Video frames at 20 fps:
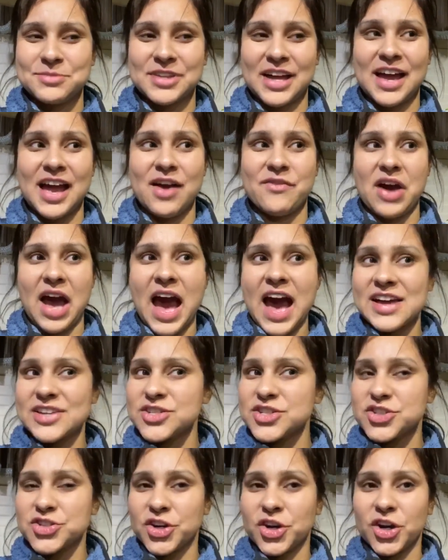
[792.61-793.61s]
I have
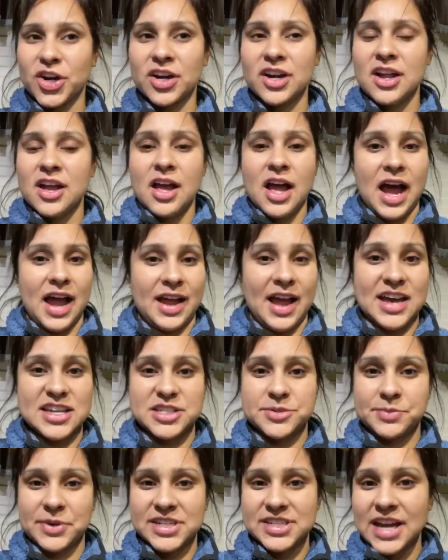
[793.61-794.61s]
asked her, I asked
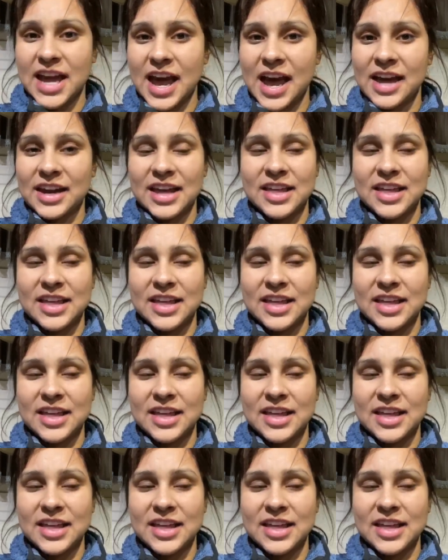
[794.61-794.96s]
my dad,